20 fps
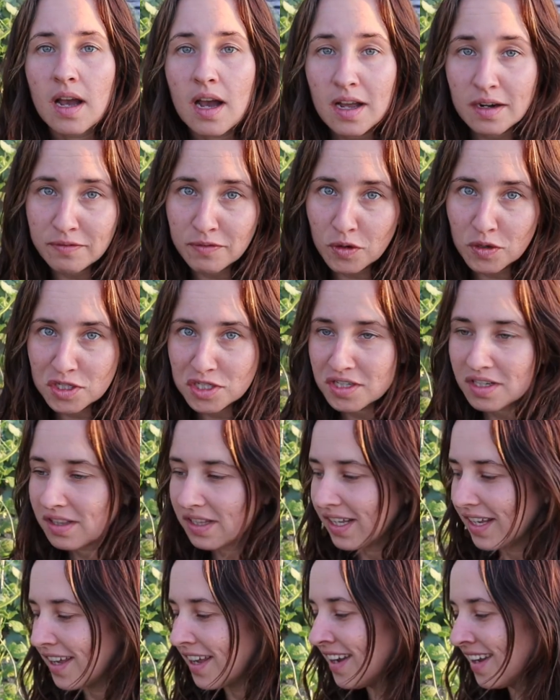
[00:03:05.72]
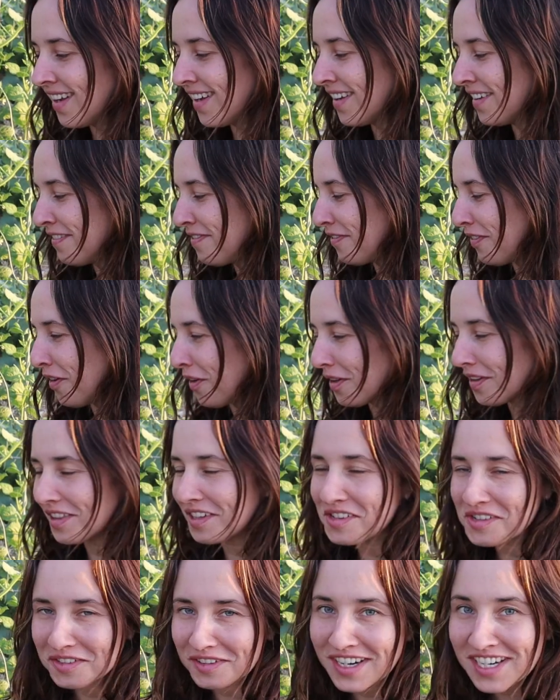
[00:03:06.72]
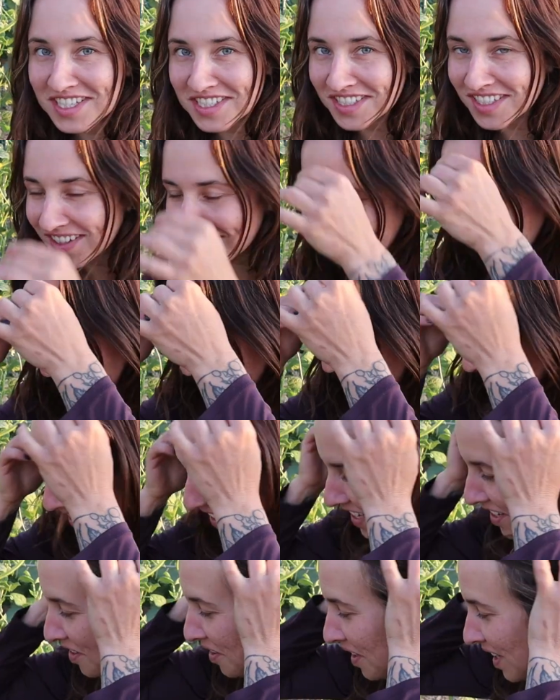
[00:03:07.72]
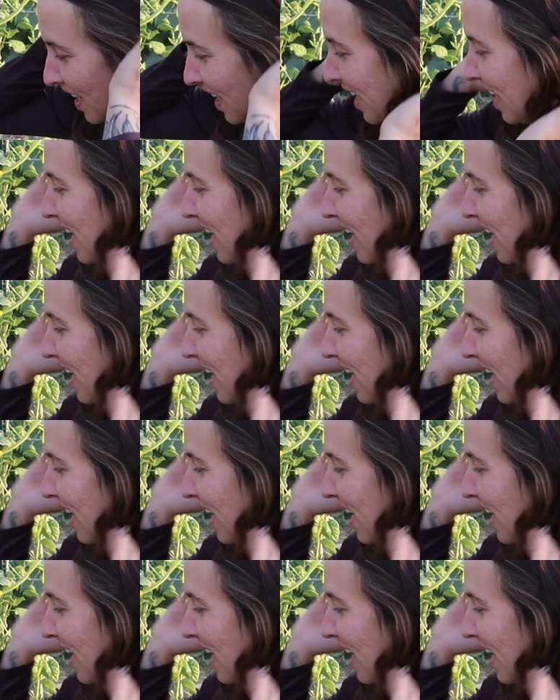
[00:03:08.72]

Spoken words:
Unfortunately, for the duration of this video,